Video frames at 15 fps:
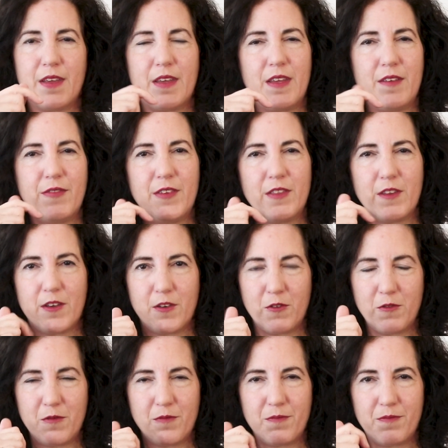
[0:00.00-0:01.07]
Even
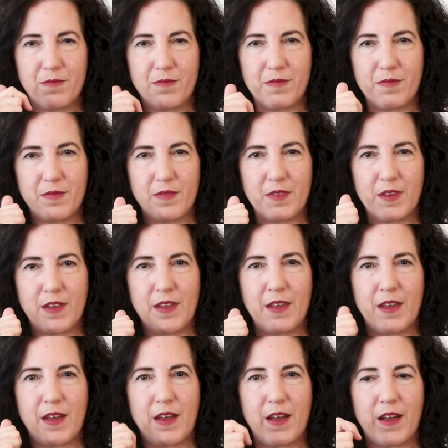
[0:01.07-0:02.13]
though
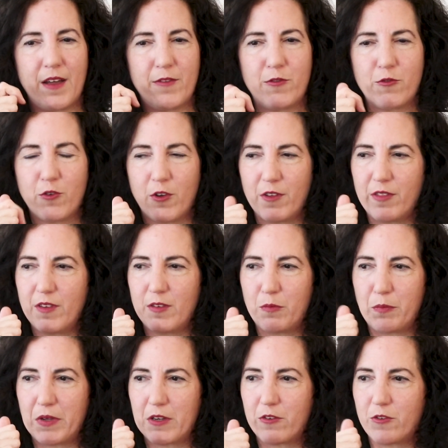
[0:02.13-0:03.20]
I've drawn this
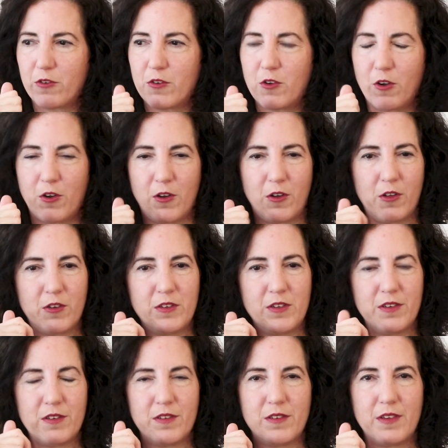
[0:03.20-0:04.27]
picture
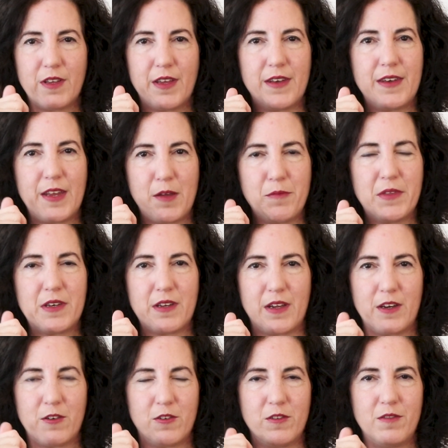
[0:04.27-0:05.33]
called and named the
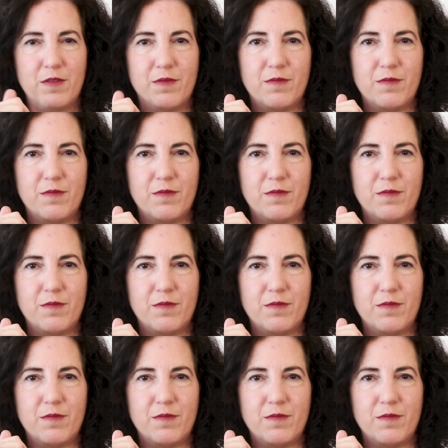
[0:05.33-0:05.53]
title,